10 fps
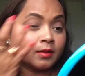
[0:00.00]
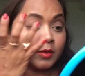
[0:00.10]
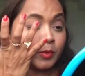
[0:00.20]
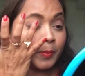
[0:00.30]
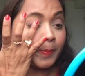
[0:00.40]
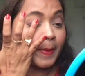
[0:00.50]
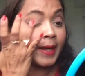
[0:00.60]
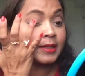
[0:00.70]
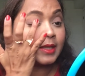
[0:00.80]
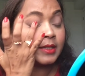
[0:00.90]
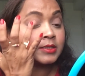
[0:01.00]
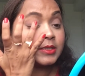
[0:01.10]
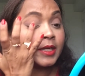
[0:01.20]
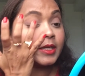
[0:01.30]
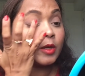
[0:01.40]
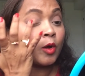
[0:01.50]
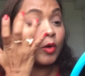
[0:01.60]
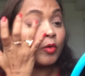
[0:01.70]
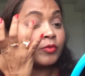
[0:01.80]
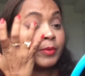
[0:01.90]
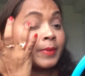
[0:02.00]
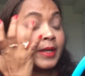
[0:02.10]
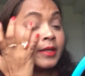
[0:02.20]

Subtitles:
to pat that shade all over my